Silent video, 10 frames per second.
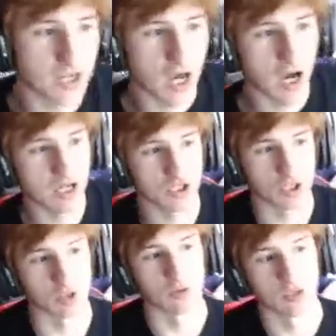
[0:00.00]
an
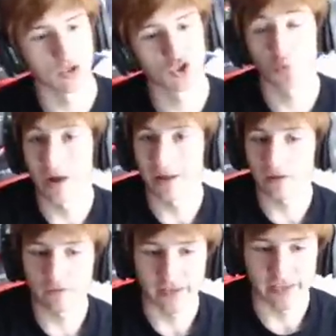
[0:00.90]
article
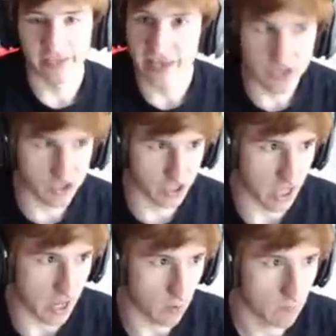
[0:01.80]
12 years
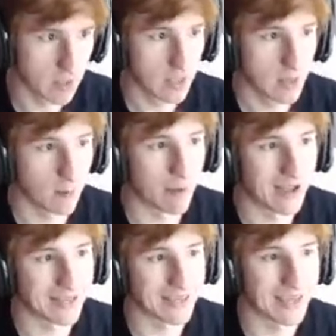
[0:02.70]
ago,
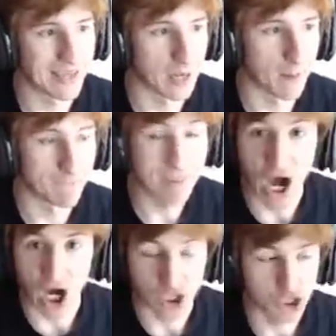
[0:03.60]
back in
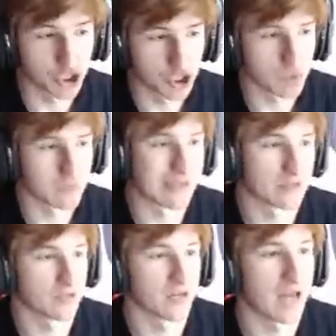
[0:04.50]
March
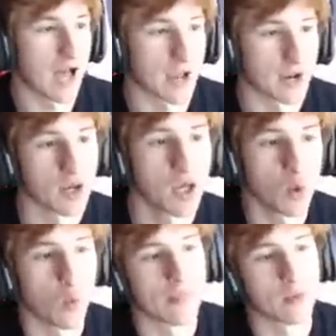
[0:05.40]
2009,
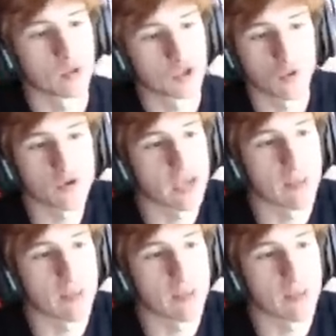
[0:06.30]
when they were talking